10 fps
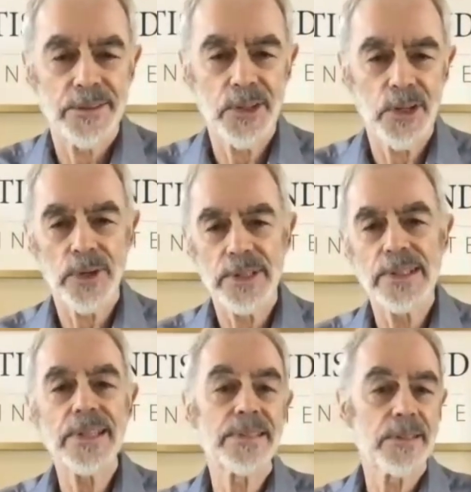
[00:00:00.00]

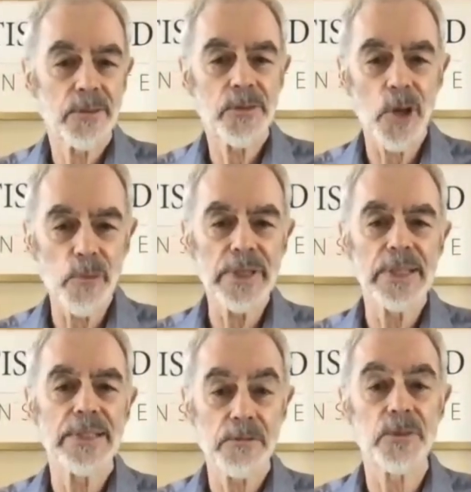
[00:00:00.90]
indicative of so
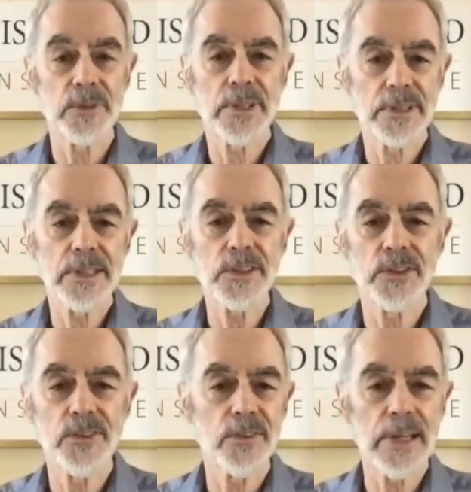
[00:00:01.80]
many different
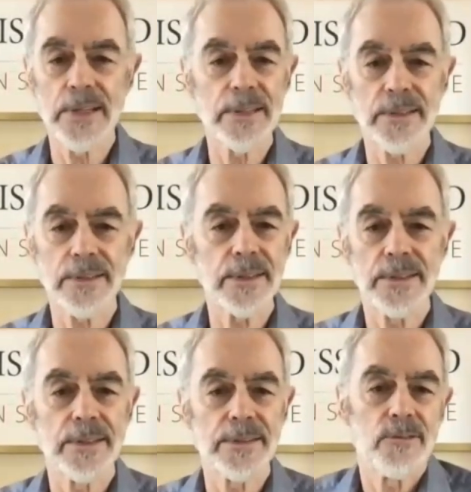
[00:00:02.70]
conditions, then
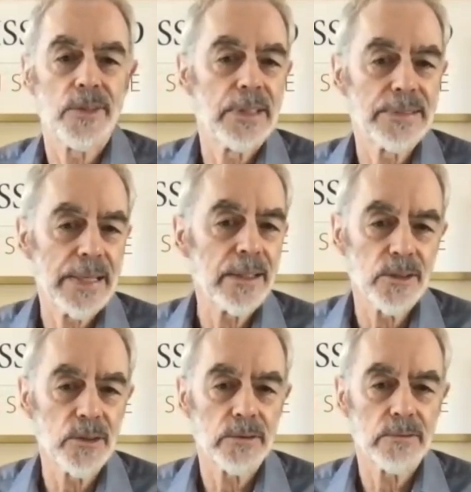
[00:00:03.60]
it doesn't really tell
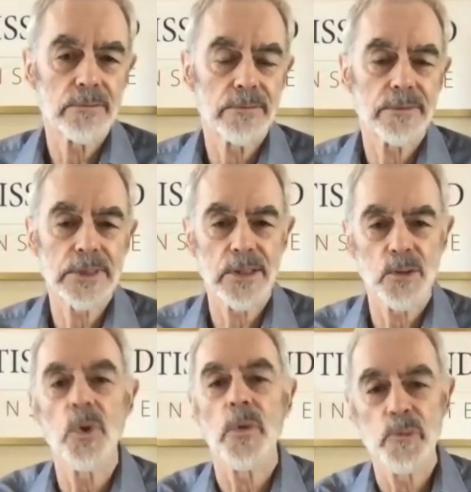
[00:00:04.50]
you
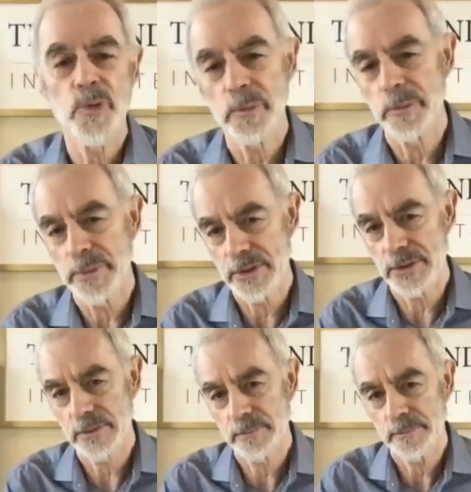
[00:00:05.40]
what the problem
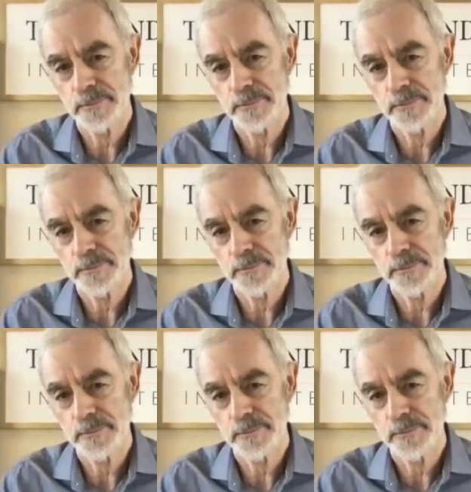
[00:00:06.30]
is.